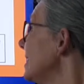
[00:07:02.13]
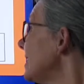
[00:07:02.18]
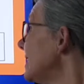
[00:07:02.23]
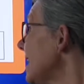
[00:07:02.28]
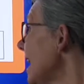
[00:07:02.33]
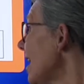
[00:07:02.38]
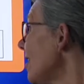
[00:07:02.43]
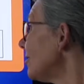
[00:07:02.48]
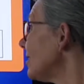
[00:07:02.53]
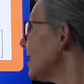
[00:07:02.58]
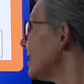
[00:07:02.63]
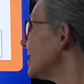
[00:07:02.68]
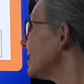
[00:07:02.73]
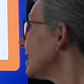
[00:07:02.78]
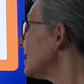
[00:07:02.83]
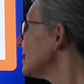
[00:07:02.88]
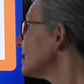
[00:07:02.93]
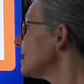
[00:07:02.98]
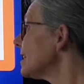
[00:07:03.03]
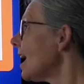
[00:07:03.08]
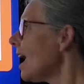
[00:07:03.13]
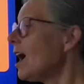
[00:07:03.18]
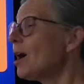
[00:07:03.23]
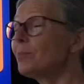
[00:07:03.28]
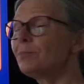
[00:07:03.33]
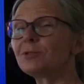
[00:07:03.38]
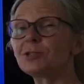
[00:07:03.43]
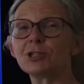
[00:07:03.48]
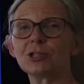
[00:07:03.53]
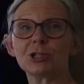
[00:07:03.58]
Down and under,
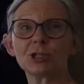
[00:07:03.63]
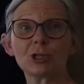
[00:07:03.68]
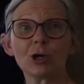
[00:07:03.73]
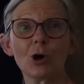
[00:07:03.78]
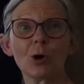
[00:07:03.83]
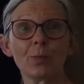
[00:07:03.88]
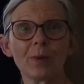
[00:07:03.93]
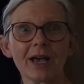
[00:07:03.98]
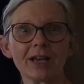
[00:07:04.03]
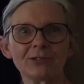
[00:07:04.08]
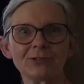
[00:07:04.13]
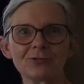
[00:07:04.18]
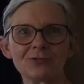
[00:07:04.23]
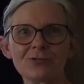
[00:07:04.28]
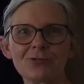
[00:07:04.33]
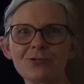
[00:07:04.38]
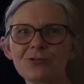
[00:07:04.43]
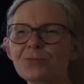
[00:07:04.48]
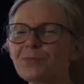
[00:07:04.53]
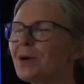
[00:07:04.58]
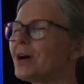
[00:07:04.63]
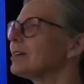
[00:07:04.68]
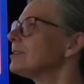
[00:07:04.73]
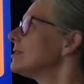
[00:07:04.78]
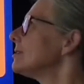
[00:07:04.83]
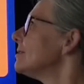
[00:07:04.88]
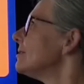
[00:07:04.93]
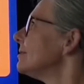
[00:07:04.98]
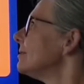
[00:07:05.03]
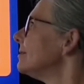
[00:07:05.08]
up to the top and draw the
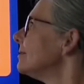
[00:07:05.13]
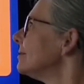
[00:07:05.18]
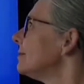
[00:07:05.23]
puddle.